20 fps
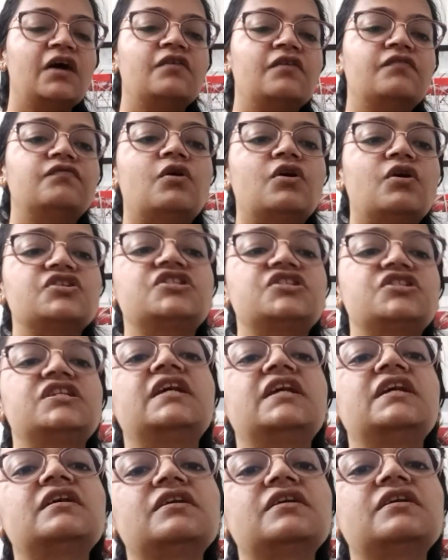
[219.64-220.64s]

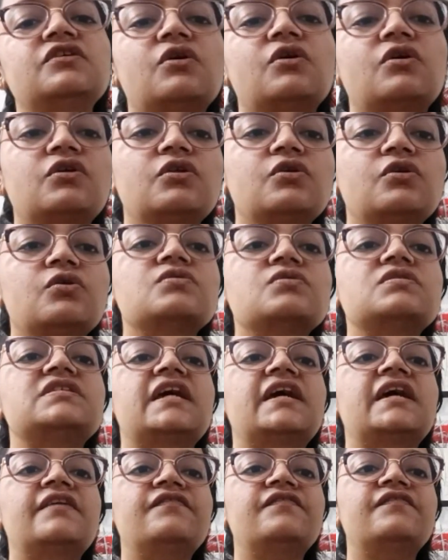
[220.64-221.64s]
washing your clothes
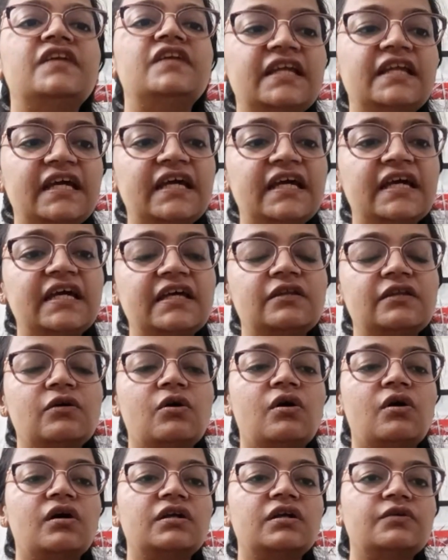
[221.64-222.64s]
every day in
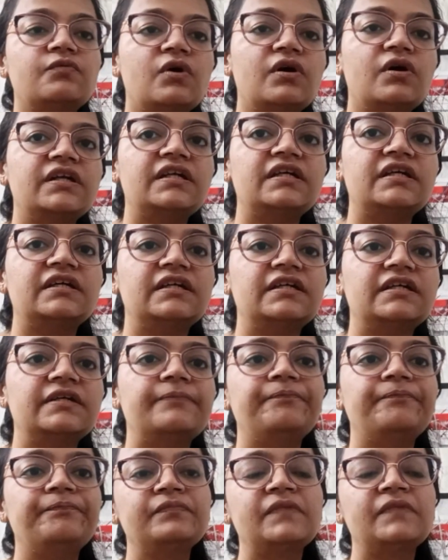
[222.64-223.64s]
hot water,
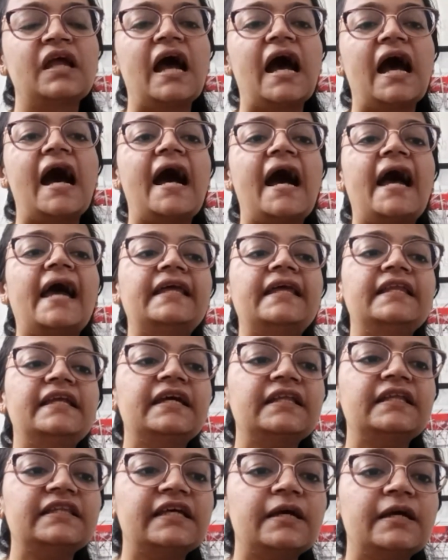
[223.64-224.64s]

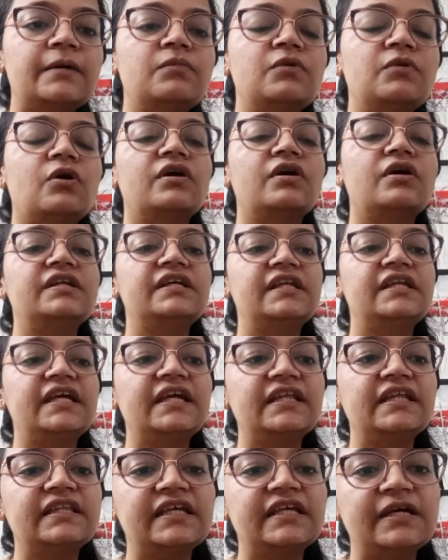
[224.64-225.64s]
ironing them,
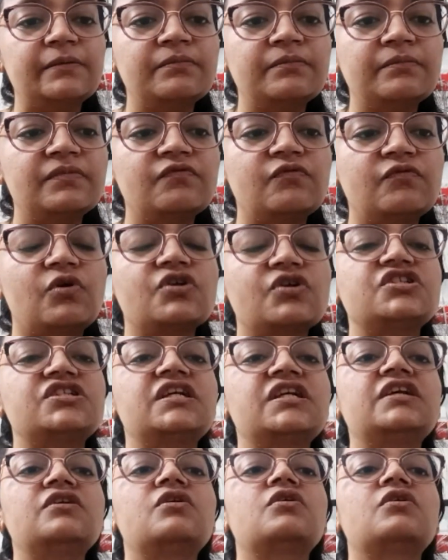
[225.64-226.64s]
laundering them,
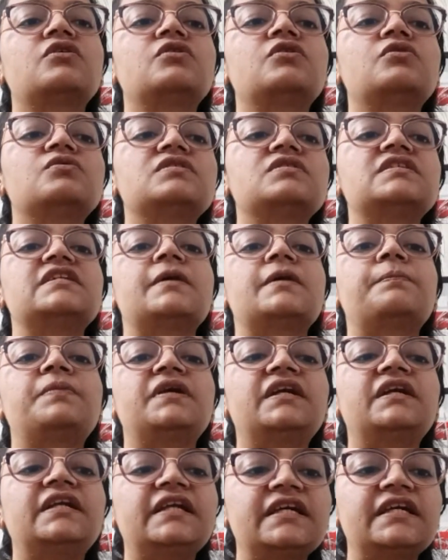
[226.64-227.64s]
washing your clothes
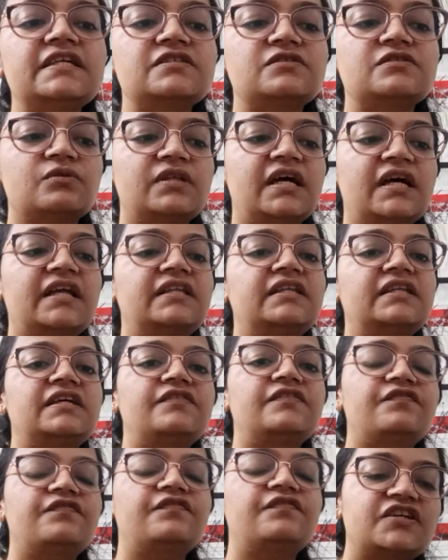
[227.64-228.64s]
separately so that
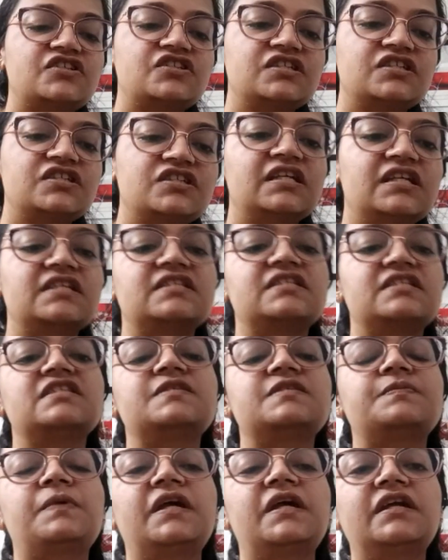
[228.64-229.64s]
the infection doesn't
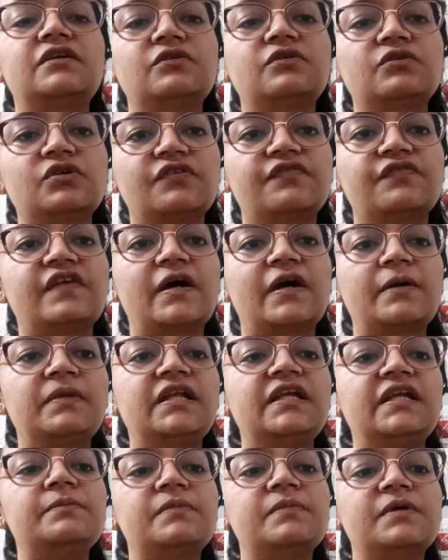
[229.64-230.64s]
spread to your
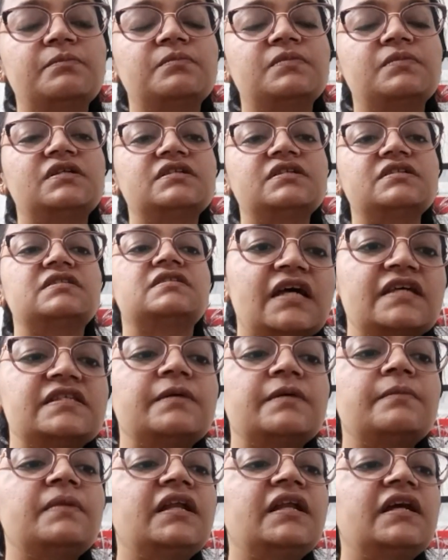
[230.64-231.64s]
family members.
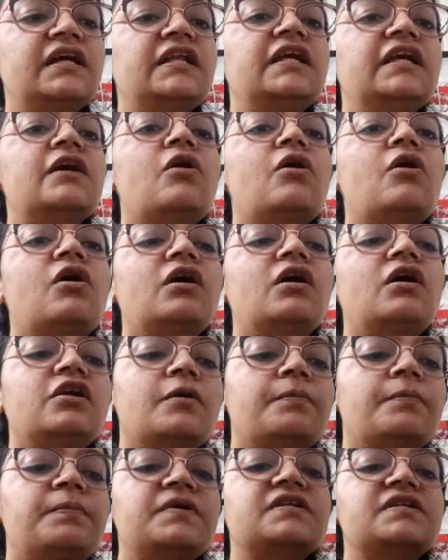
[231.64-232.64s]
Similarly, all
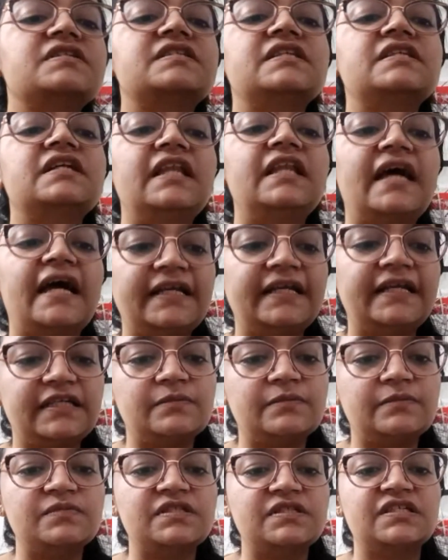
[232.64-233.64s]
your personal
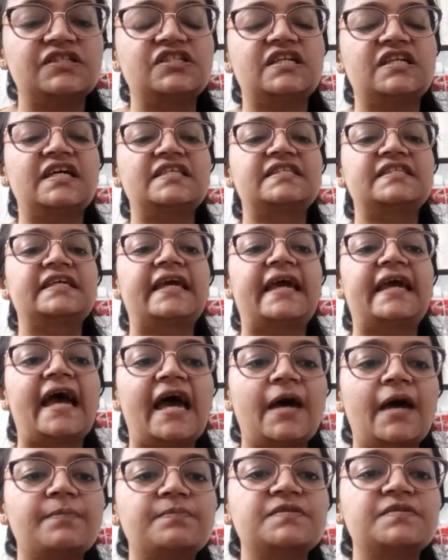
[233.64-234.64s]
items such as
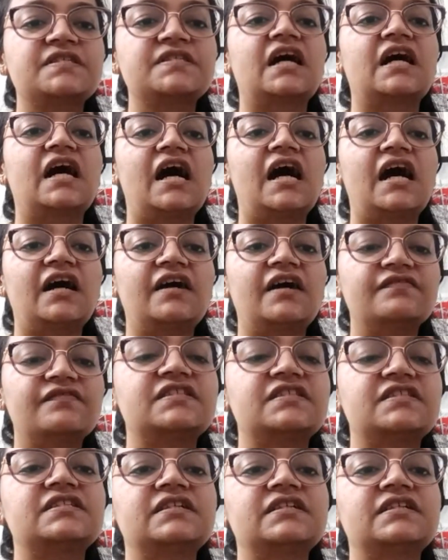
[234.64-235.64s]
caps,
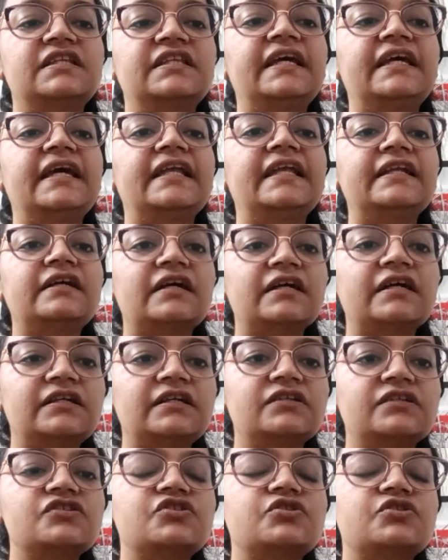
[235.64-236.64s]
scarves, nail
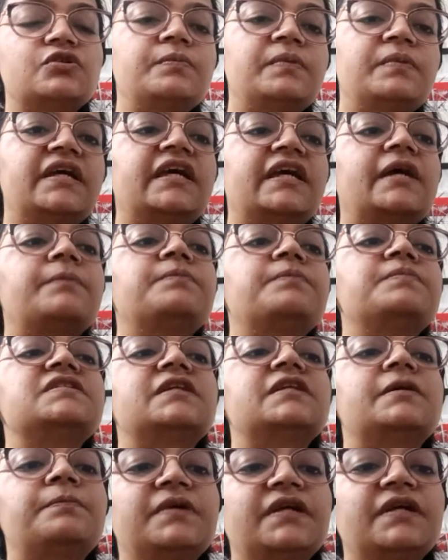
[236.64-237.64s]
cutters should be kept
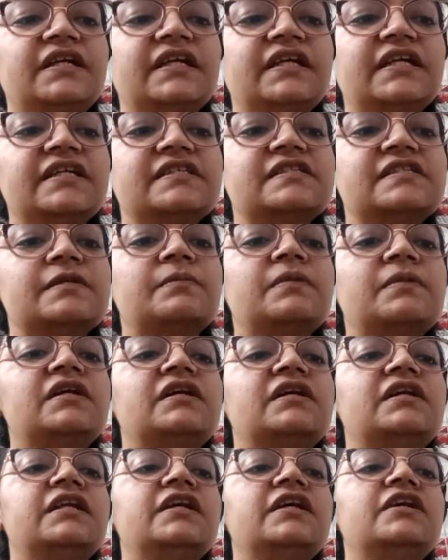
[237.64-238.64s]
separately.
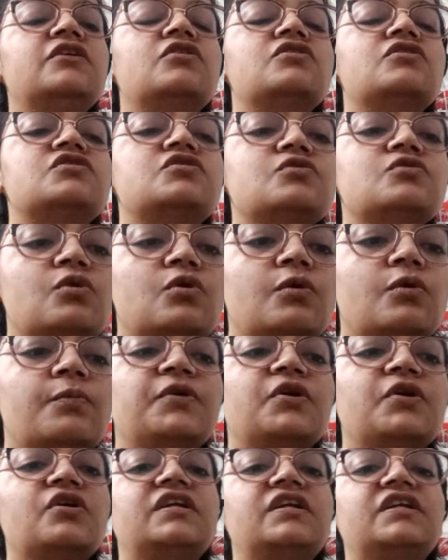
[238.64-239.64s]
Similarly, your soap, your